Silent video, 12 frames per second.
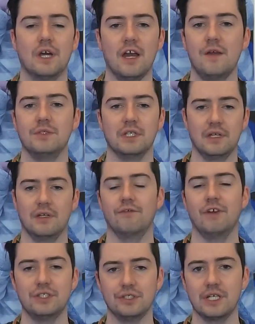times, and then
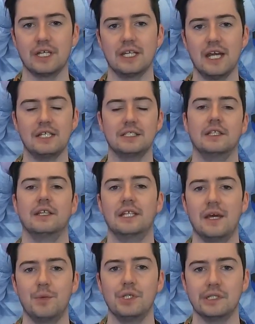eventually it connects, and then
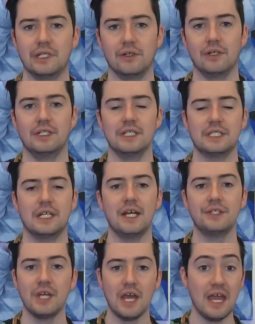10 minutes later it
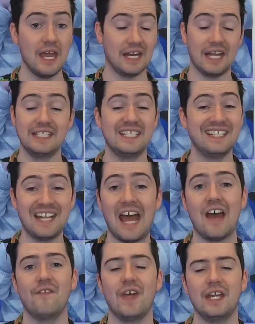disconnects. And I didn't
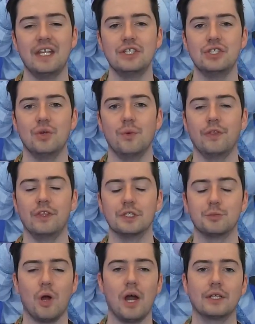have that issue with this
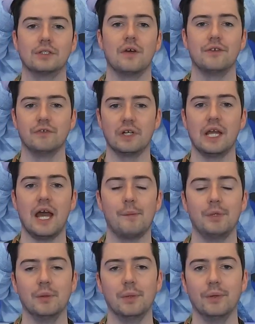product, so I was very
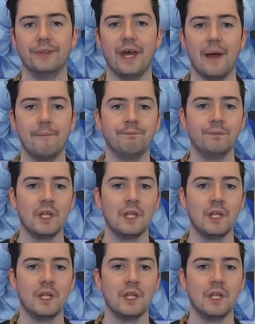happy about that.